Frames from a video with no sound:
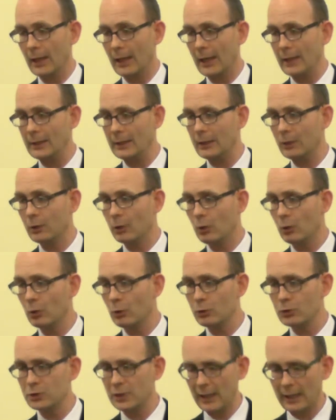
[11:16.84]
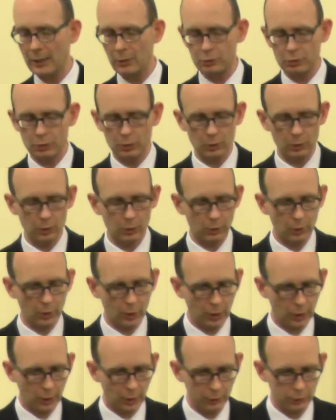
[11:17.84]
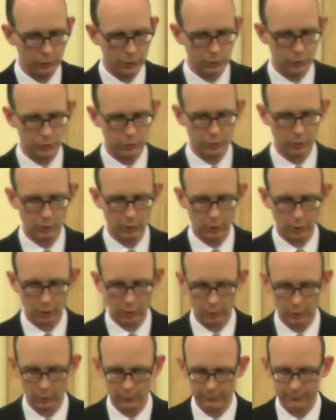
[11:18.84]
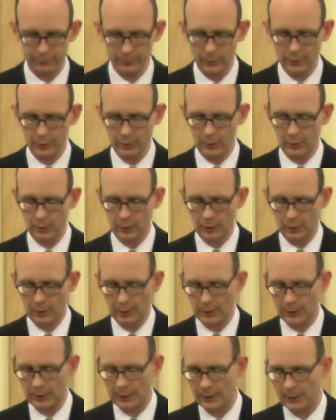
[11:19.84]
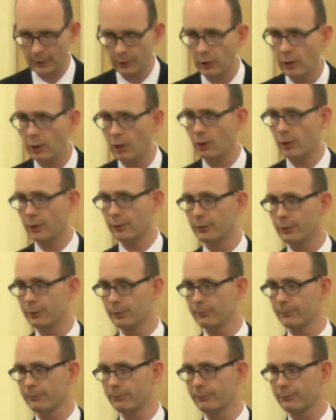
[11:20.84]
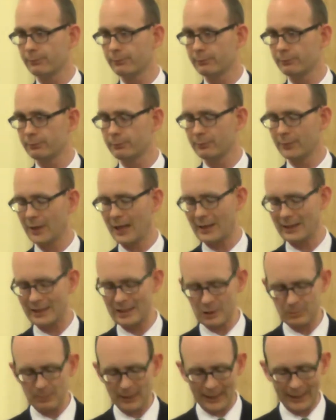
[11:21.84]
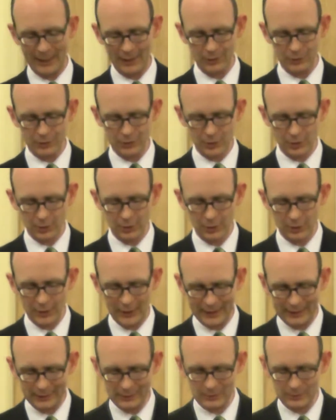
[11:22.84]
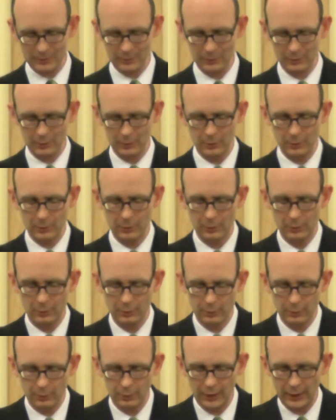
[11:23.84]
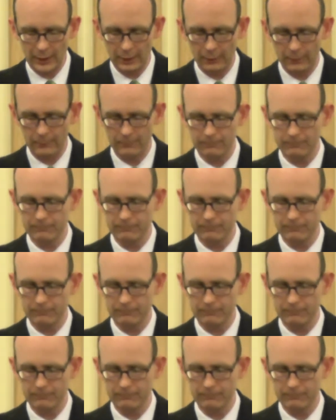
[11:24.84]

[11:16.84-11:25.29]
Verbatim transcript: And he goes into the house of an harlot. And he spends the night there.